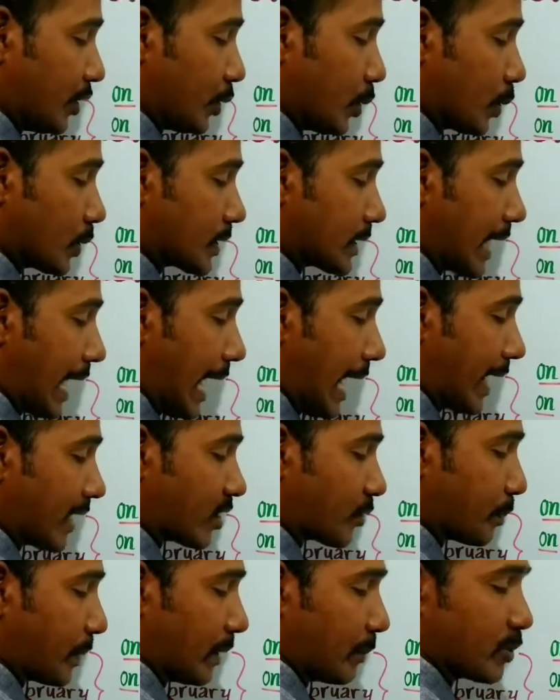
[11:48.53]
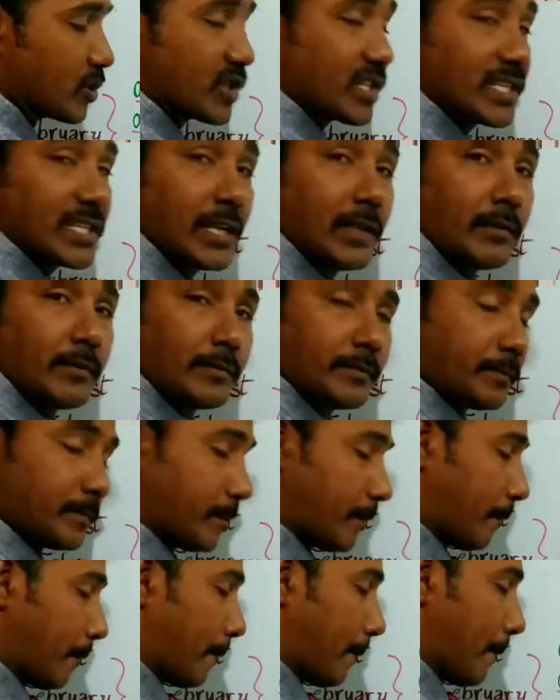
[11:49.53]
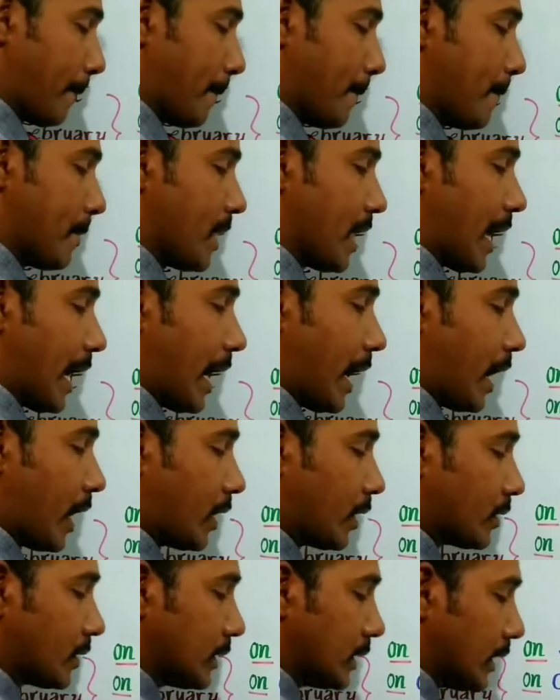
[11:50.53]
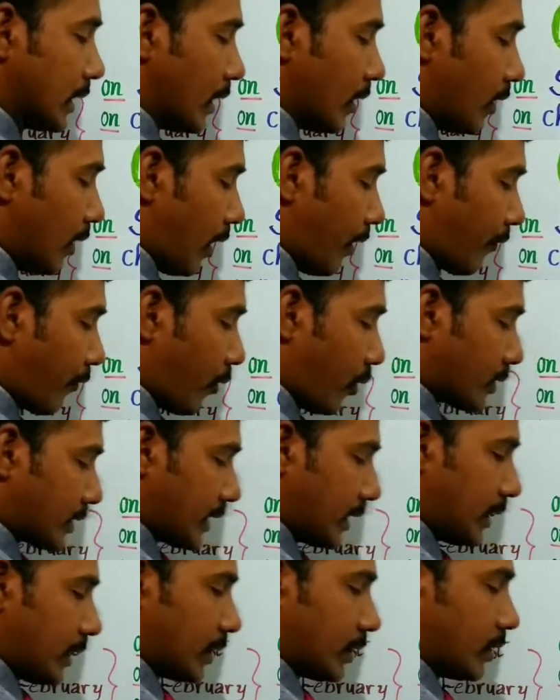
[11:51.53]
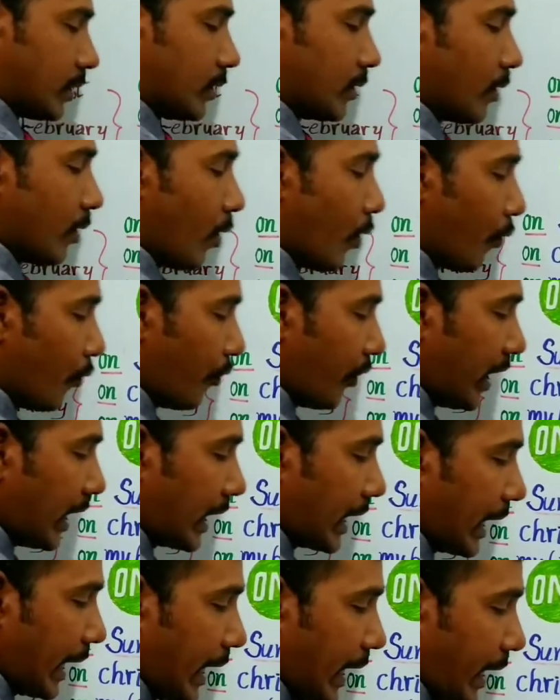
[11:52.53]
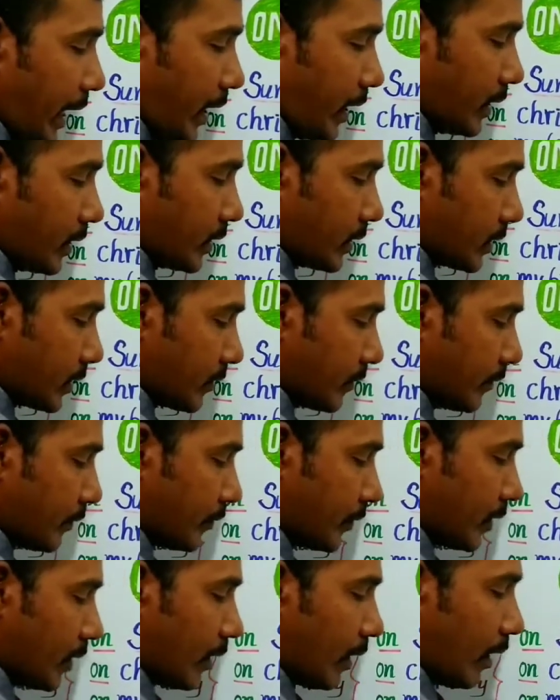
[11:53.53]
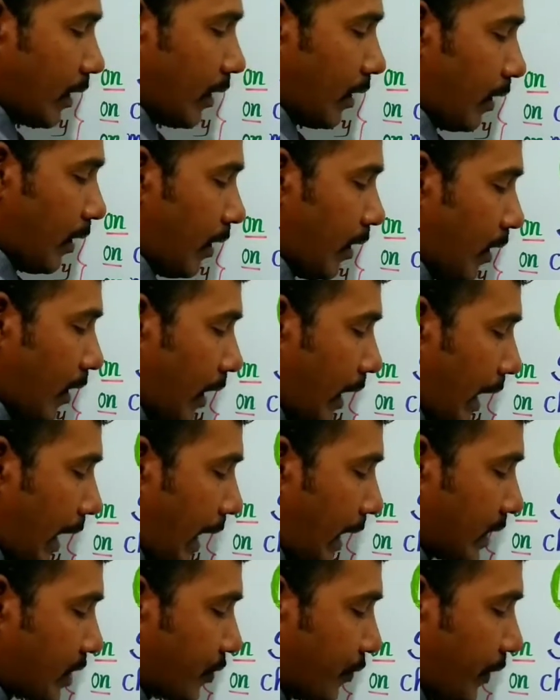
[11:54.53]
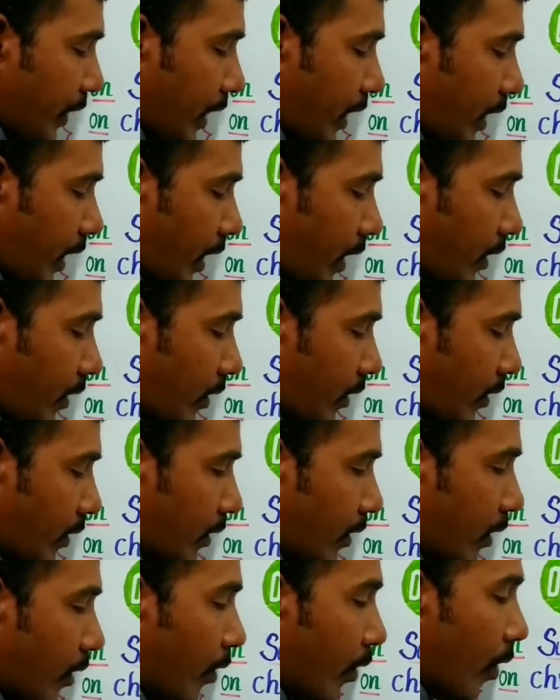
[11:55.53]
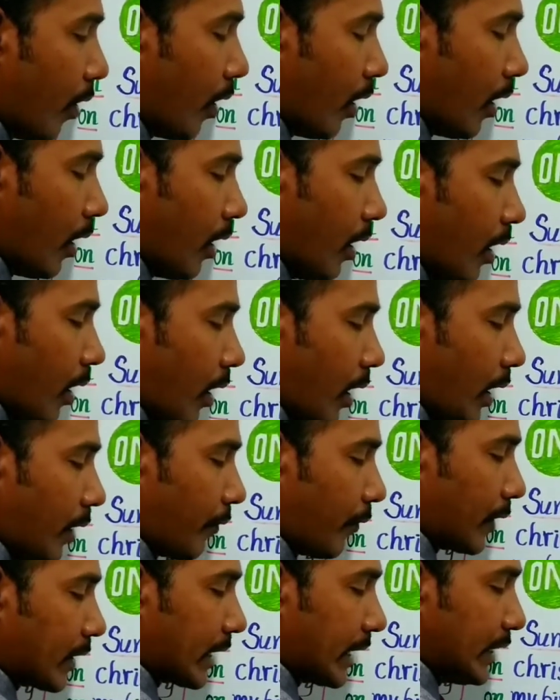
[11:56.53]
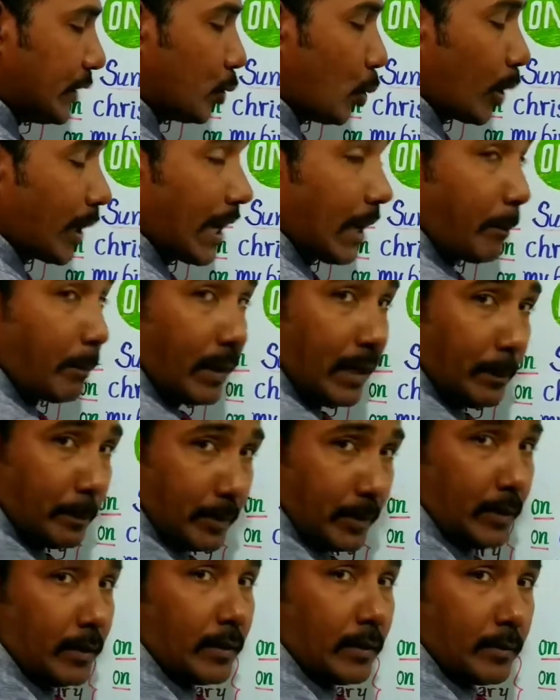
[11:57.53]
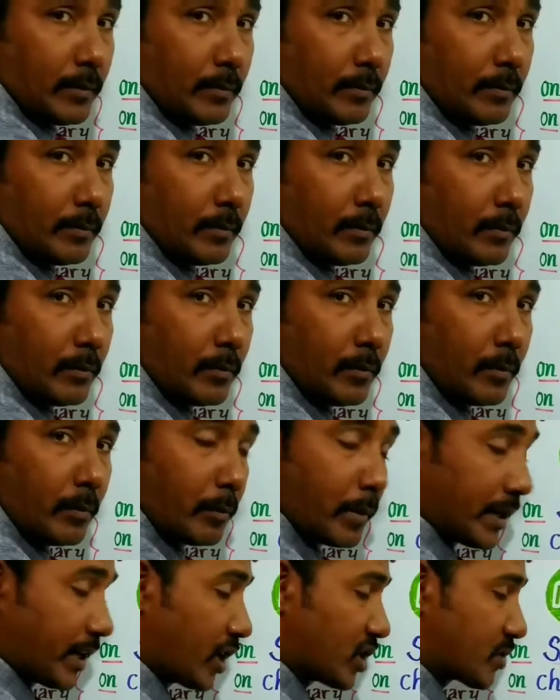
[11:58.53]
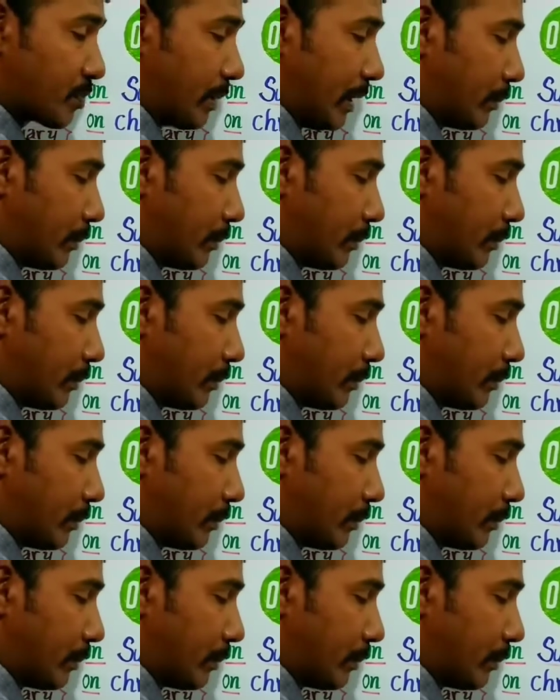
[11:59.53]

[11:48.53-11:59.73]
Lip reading: use at preposition. And of course here weekend, at weekend. And for the UK people, British